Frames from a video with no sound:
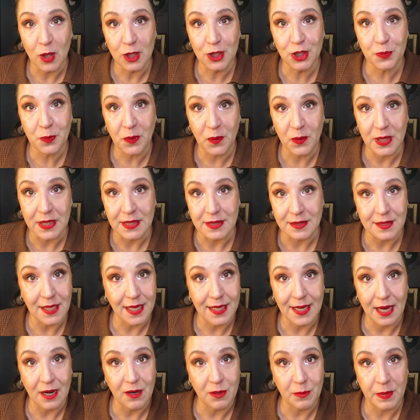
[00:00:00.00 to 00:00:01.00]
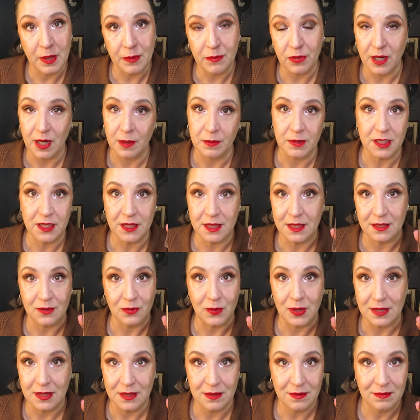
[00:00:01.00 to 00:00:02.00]
your points. I can't remember how much this
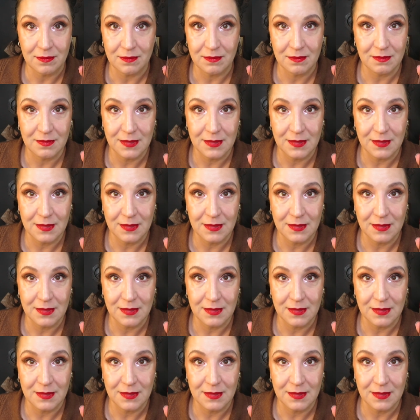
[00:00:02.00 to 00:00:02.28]
was.